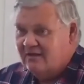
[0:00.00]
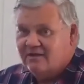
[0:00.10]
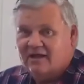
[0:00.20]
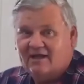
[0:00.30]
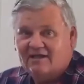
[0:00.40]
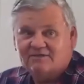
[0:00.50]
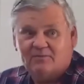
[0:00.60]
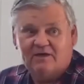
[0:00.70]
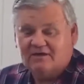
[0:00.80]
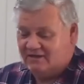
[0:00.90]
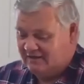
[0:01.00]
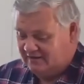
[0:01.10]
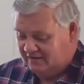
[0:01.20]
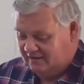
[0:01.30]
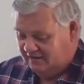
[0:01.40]
Now, last week,
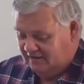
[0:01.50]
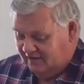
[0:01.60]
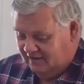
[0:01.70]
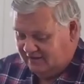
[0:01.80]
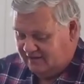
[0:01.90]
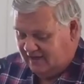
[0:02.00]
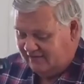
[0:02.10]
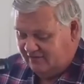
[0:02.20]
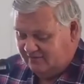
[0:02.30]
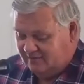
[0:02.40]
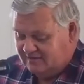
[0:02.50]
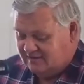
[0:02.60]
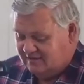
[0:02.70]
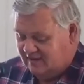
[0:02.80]
Kevin was